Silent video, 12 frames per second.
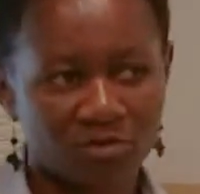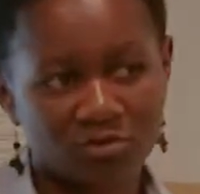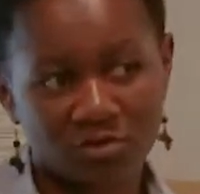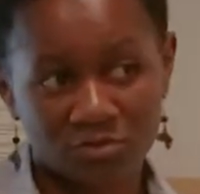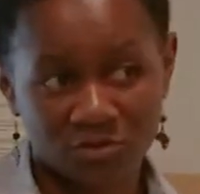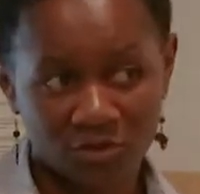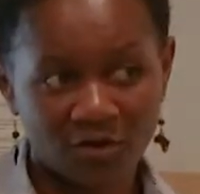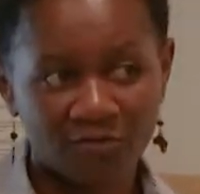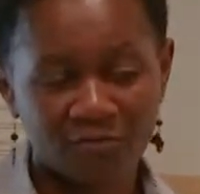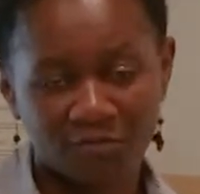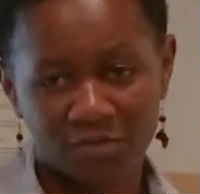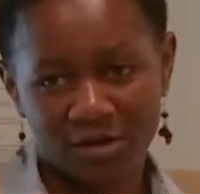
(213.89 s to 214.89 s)
to, to
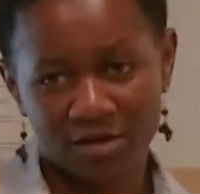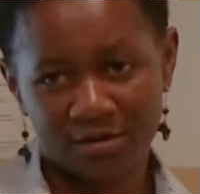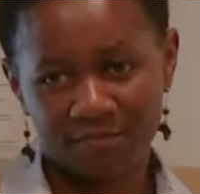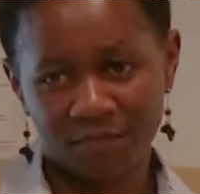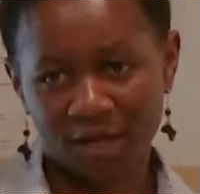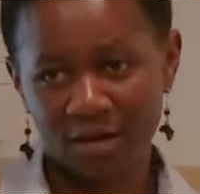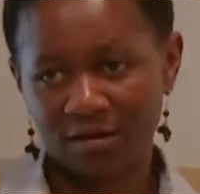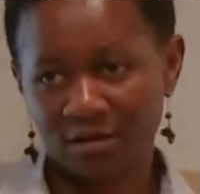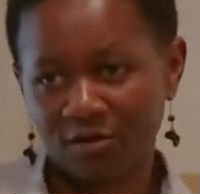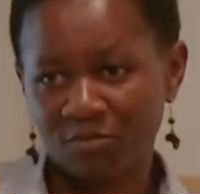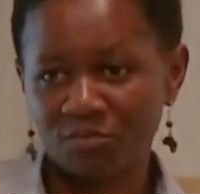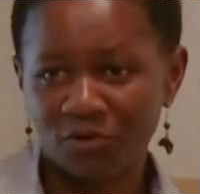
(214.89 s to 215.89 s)
solve uh, uh,
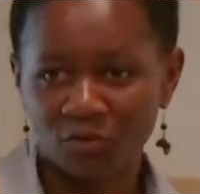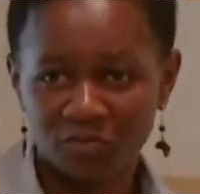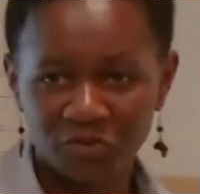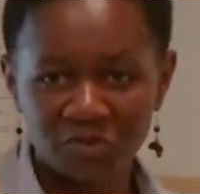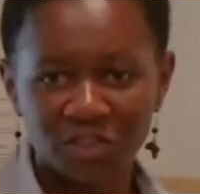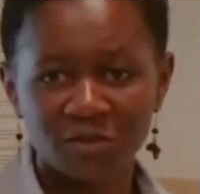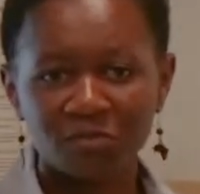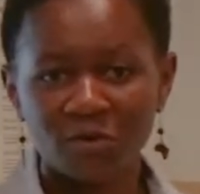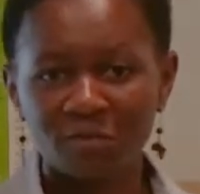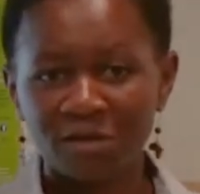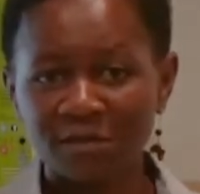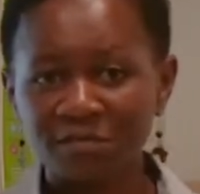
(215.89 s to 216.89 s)
com computing
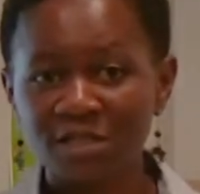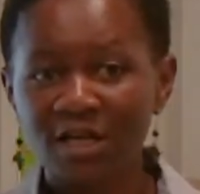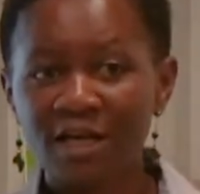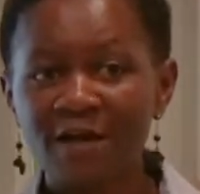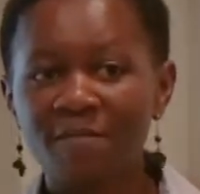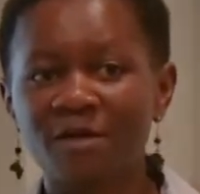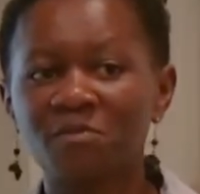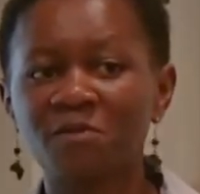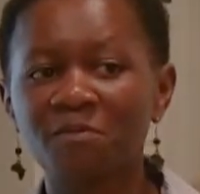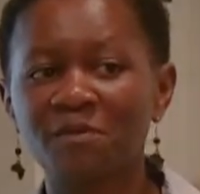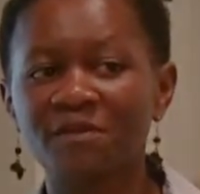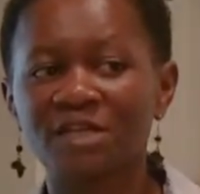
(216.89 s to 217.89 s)
problems, but
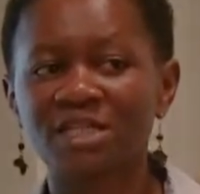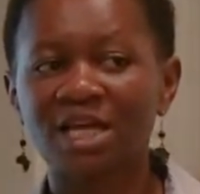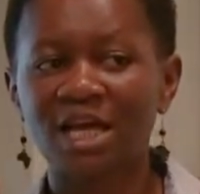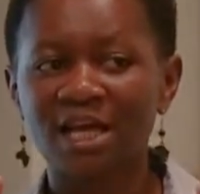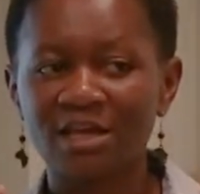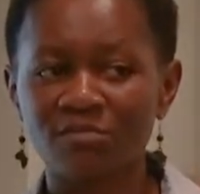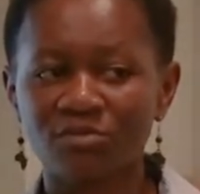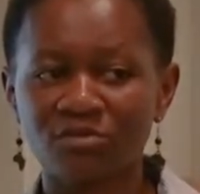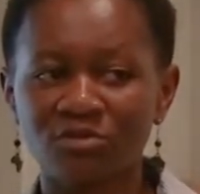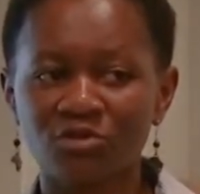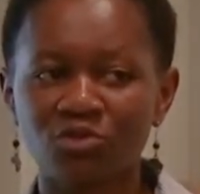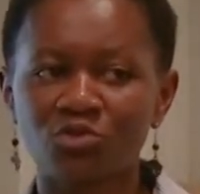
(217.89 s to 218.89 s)
people that are able
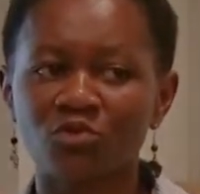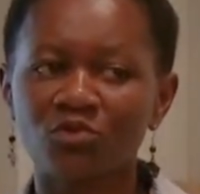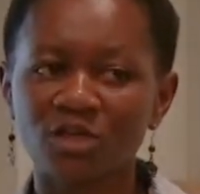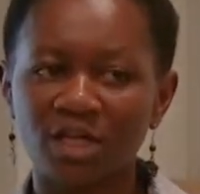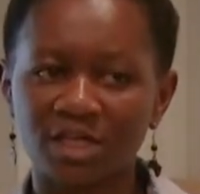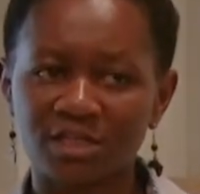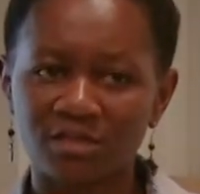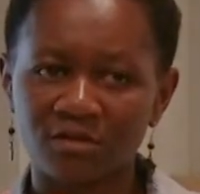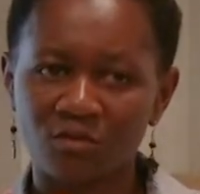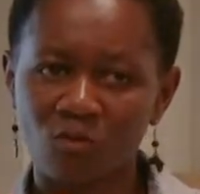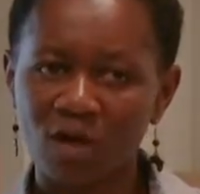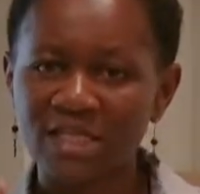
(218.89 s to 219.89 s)
to look at
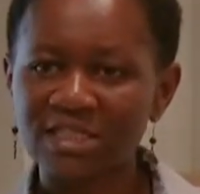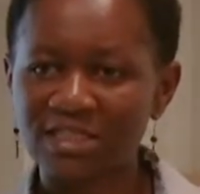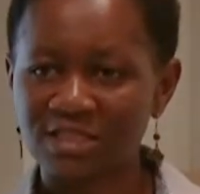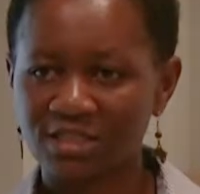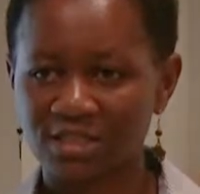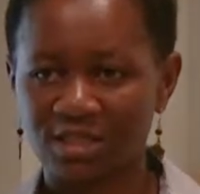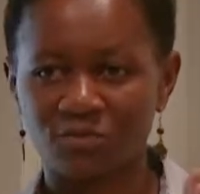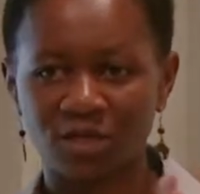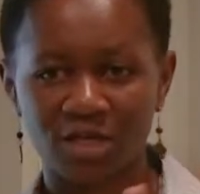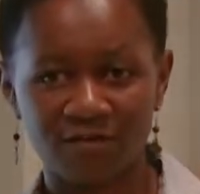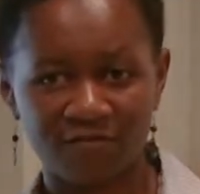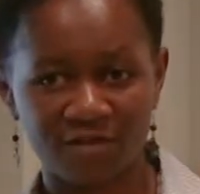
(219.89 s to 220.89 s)
what it is that we
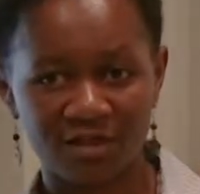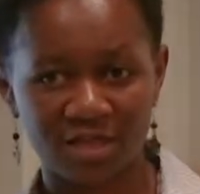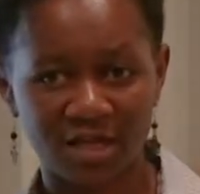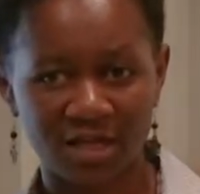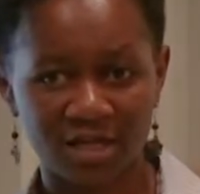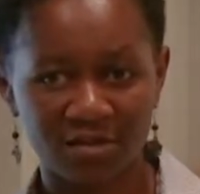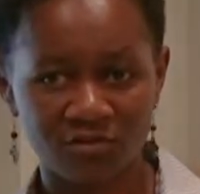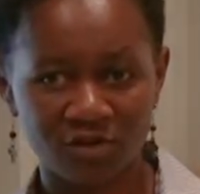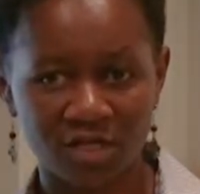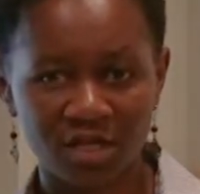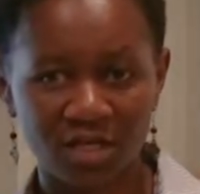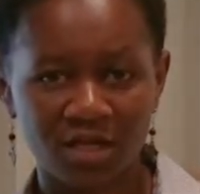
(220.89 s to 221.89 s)
have in the
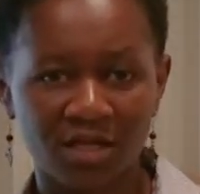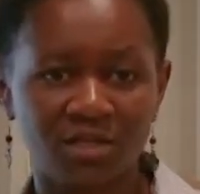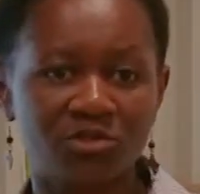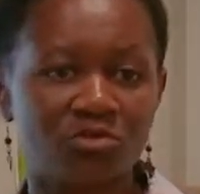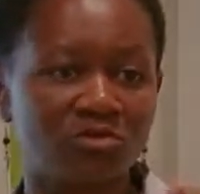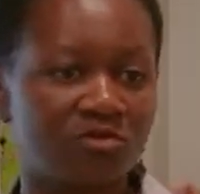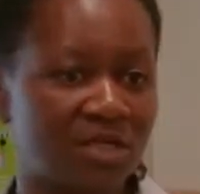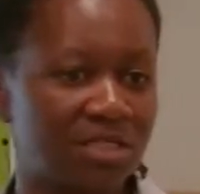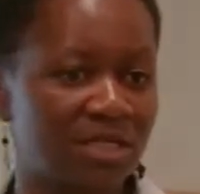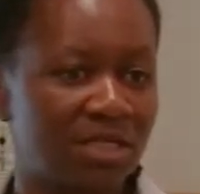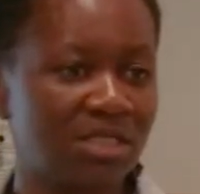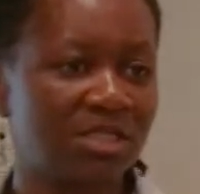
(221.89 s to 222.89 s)
country and to
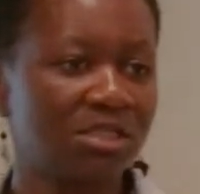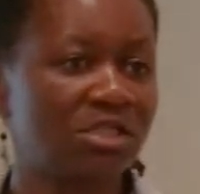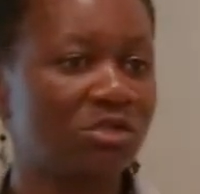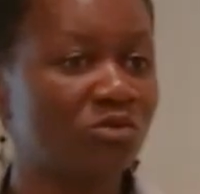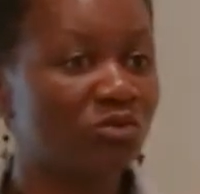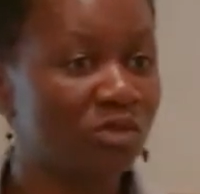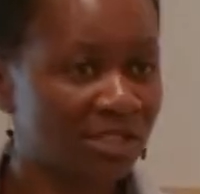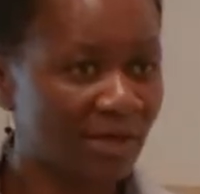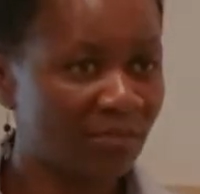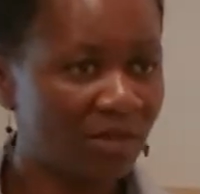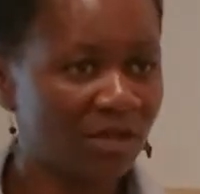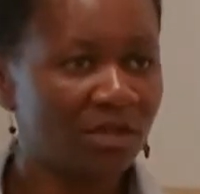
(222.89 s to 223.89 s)
translate it into some,